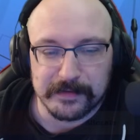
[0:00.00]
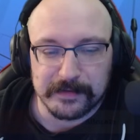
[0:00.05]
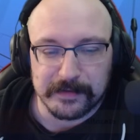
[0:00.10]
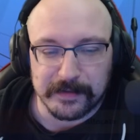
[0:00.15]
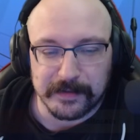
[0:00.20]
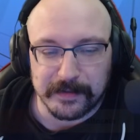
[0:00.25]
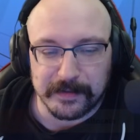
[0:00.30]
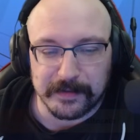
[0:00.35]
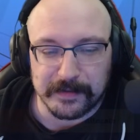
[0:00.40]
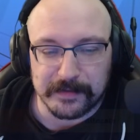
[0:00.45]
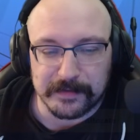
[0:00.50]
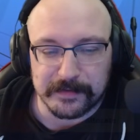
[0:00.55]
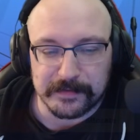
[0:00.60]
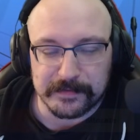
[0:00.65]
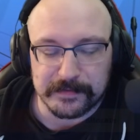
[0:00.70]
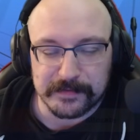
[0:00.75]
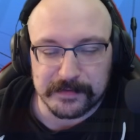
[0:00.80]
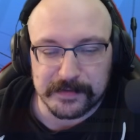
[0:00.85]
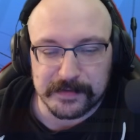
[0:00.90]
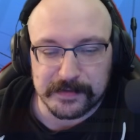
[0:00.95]
and
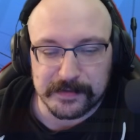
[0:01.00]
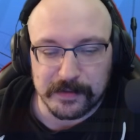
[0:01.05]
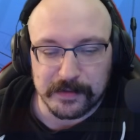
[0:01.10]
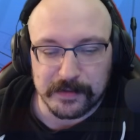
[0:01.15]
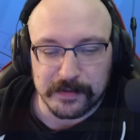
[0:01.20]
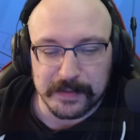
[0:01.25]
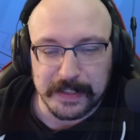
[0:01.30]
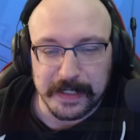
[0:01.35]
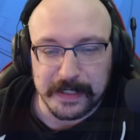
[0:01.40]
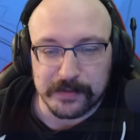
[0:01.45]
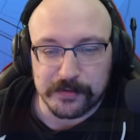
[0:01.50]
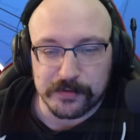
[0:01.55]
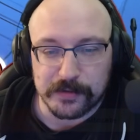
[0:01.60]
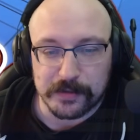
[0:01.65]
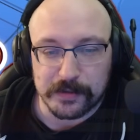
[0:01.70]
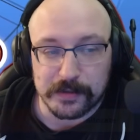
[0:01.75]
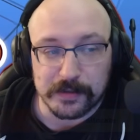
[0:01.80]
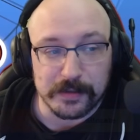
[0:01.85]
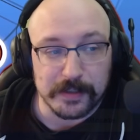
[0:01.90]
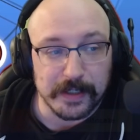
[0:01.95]
Star
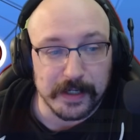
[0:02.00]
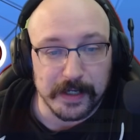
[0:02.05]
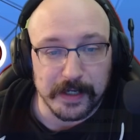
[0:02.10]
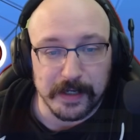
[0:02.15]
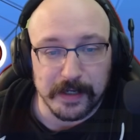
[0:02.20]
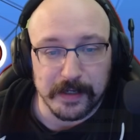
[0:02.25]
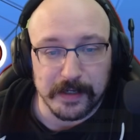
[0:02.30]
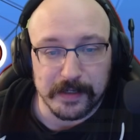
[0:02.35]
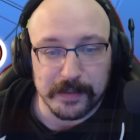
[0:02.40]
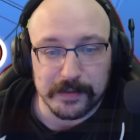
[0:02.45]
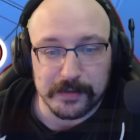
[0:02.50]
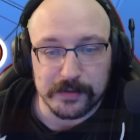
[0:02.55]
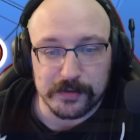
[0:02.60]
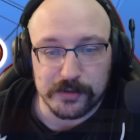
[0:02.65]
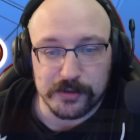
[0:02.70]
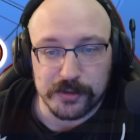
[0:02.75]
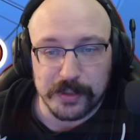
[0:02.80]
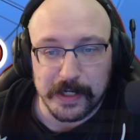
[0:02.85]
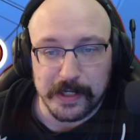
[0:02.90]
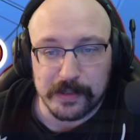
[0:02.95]
Catcher and
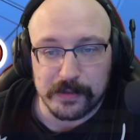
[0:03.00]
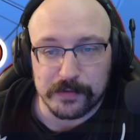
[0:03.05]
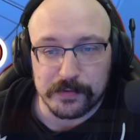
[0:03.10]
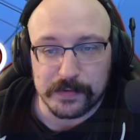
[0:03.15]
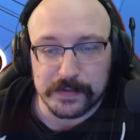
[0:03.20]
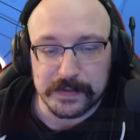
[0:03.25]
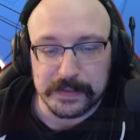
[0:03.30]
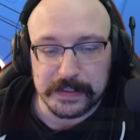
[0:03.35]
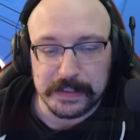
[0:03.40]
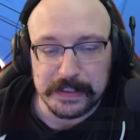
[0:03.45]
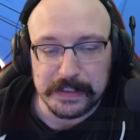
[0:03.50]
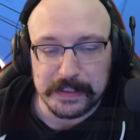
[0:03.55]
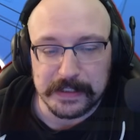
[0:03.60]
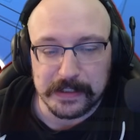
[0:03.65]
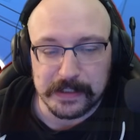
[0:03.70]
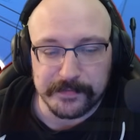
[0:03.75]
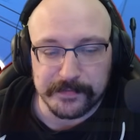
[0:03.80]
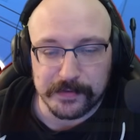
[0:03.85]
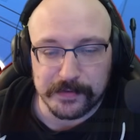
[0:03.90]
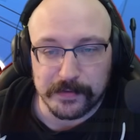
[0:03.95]
Shallow Sea. And I
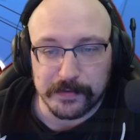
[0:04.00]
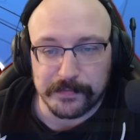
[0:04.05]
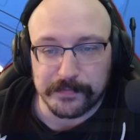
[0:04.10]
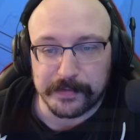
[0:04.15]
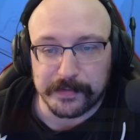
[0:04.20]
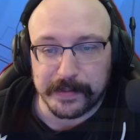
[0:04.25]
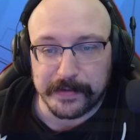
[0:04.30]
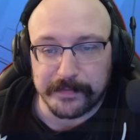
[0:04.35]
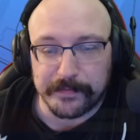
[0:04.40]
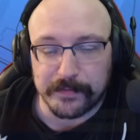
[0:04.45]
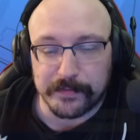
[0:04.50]
don't even know if we have all